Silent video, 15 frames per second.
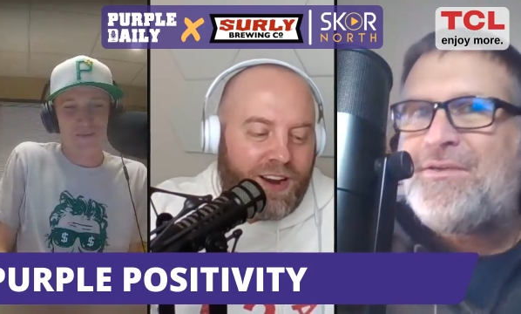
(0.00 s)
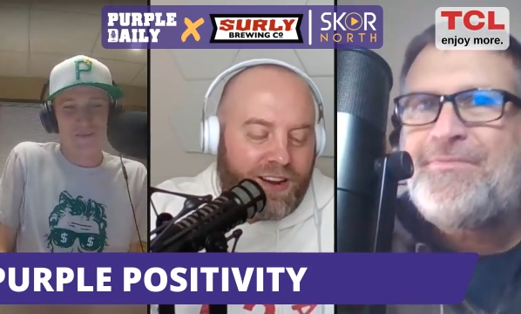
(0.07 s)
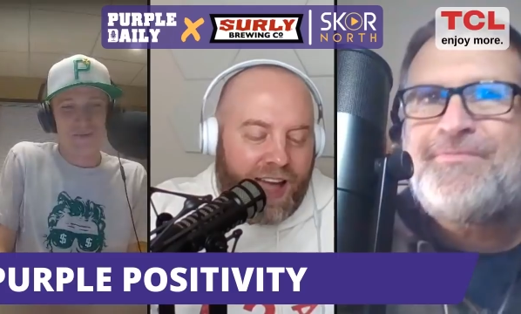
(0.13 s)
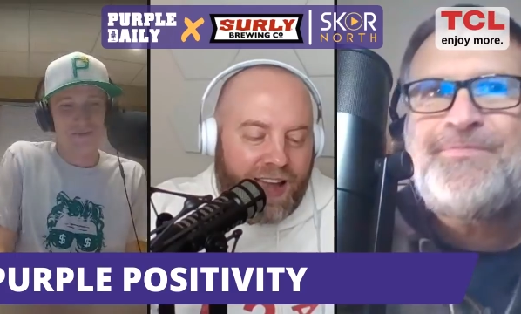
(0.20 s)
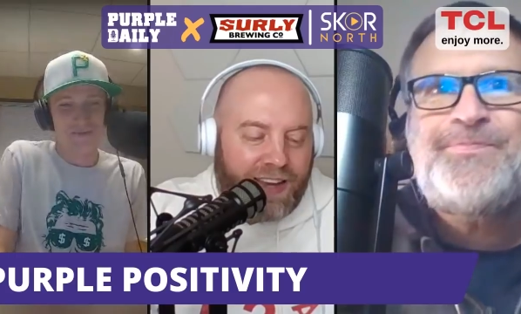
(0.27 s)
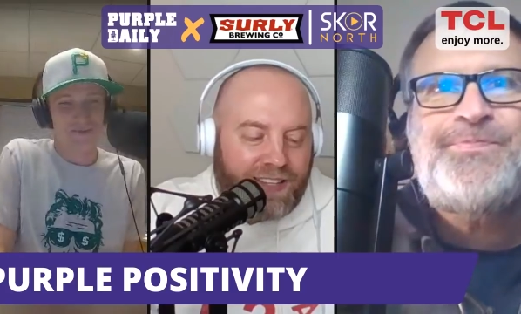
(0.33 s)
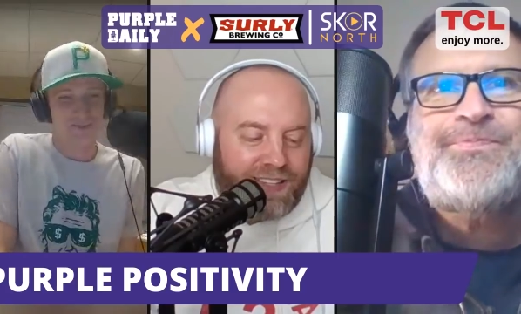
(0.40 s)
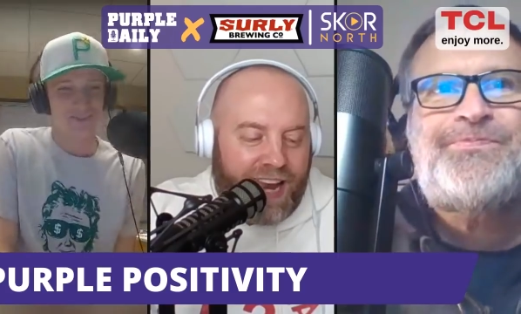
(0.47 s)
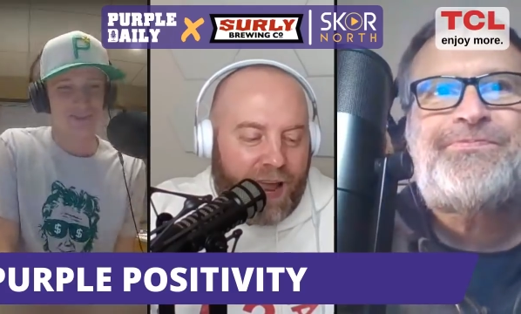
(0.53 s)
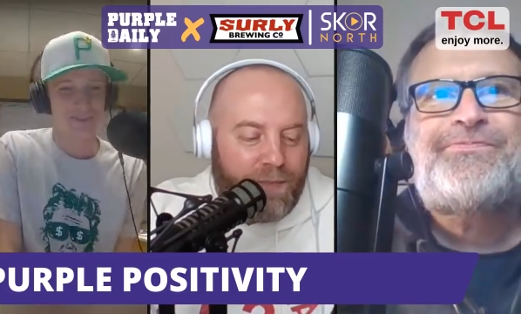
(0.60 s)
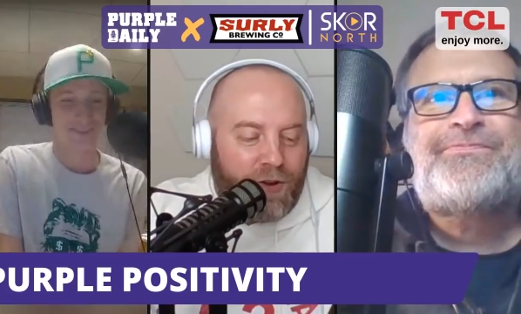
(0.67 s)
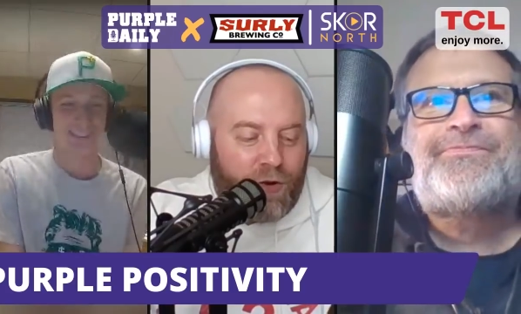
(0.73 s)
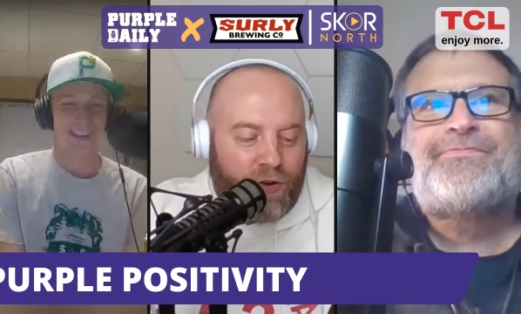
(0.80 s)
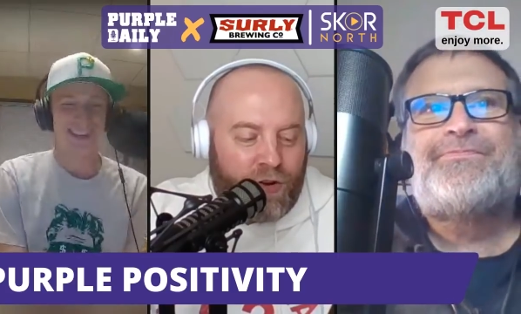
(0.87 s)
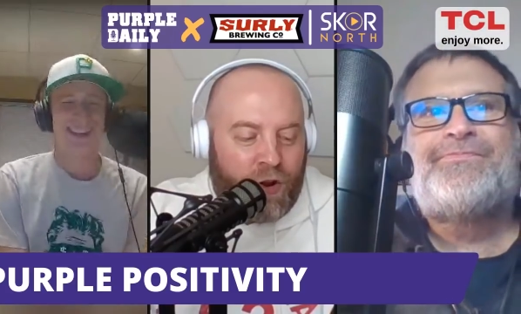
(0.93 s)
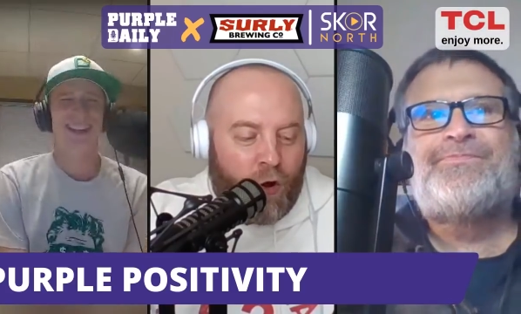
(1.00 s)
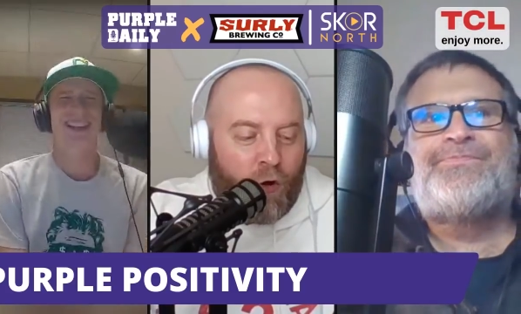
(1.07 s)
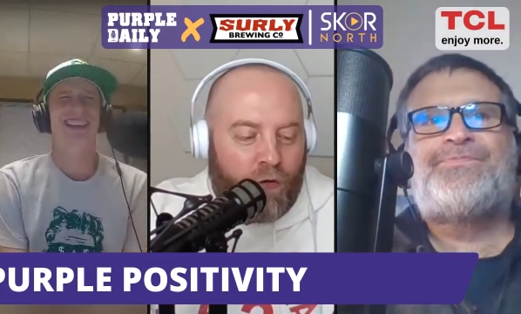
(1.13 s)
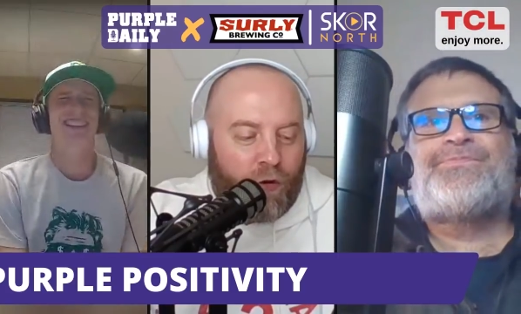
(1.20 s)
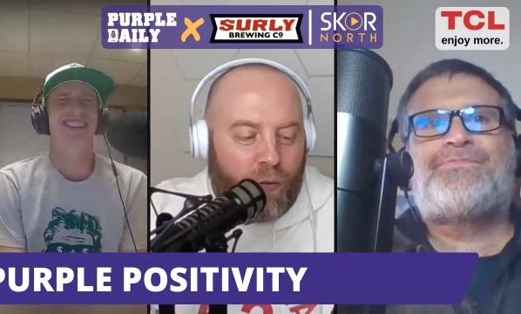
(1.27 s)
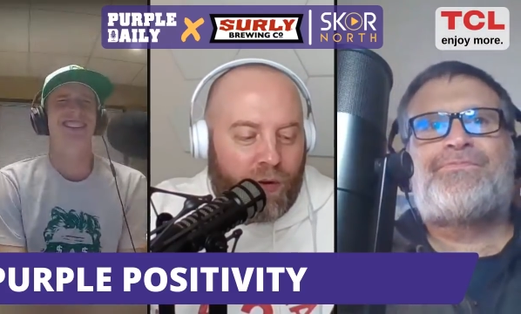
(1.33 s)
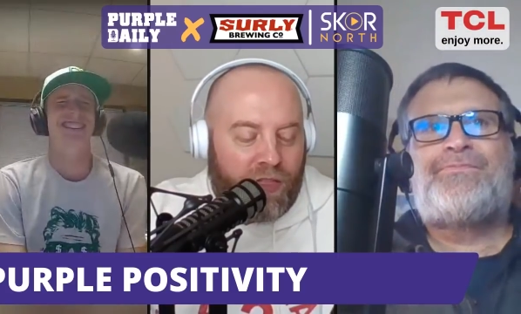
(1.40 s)
Speaker 1: Our guy Sam Newton
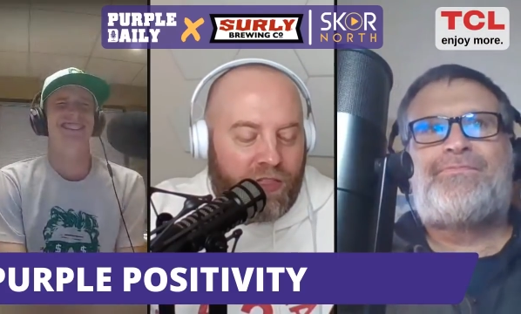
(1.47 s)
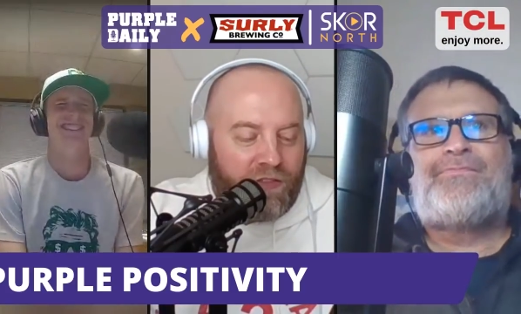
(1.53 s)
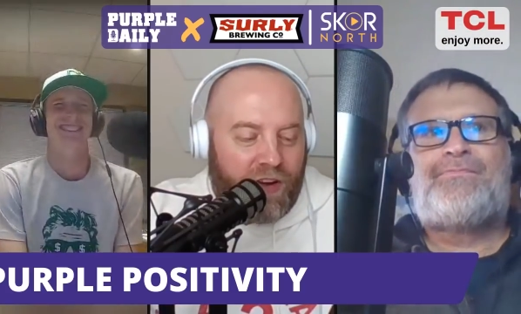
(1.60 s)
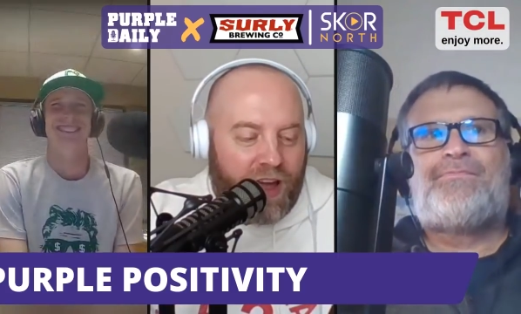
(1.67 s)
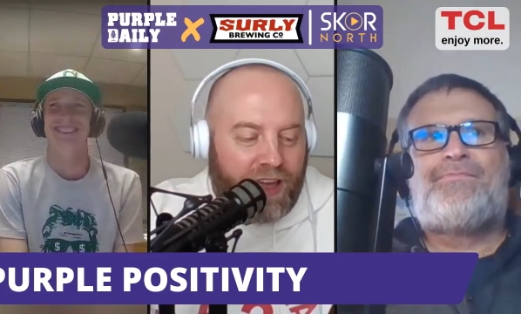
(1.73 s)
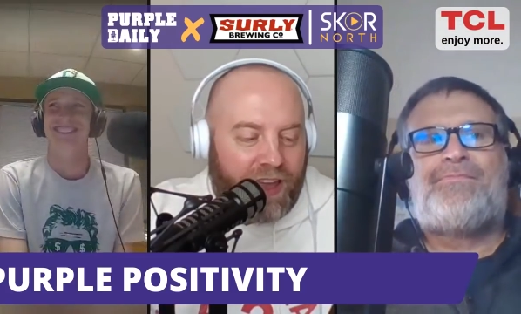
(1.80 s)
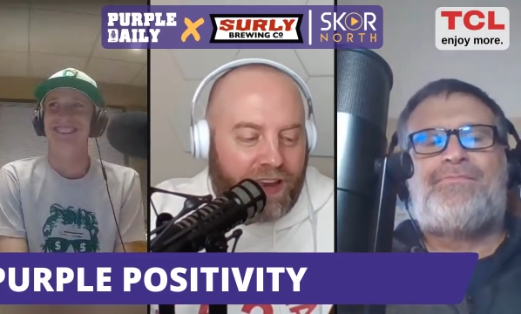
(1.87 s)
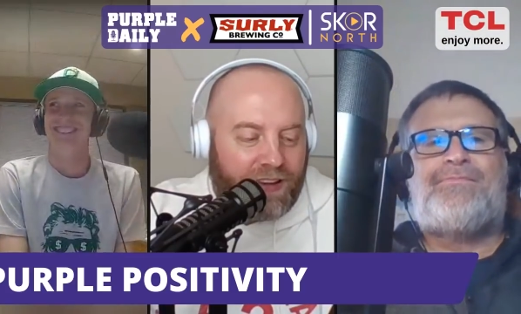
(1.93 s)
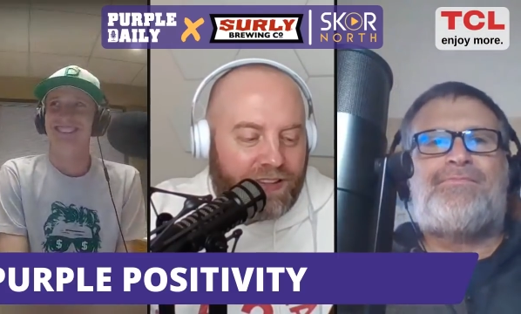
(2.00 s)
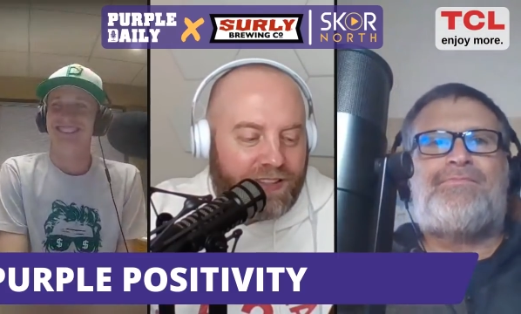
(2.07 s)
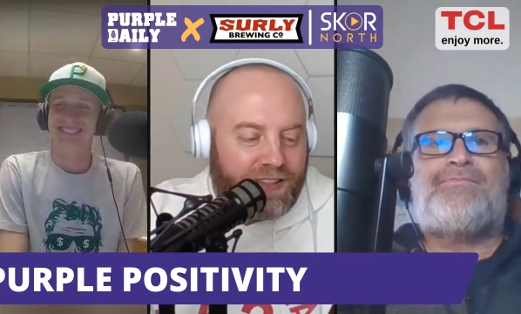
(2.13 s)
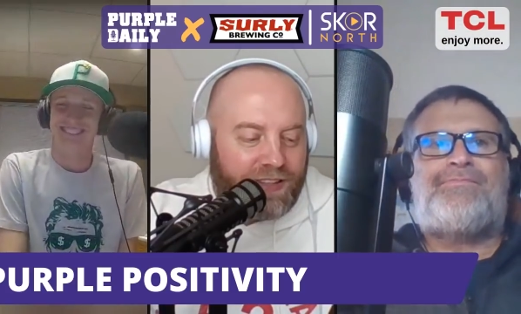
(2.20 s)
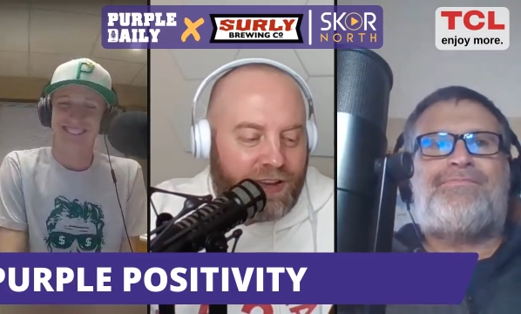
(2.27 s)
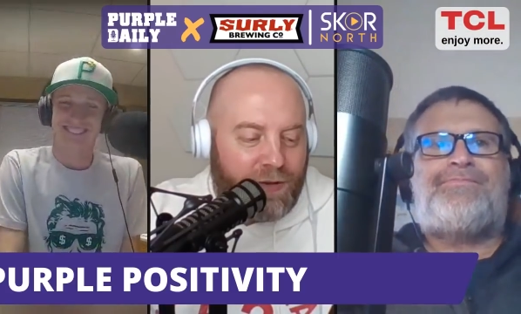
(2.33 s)
over with the Vikings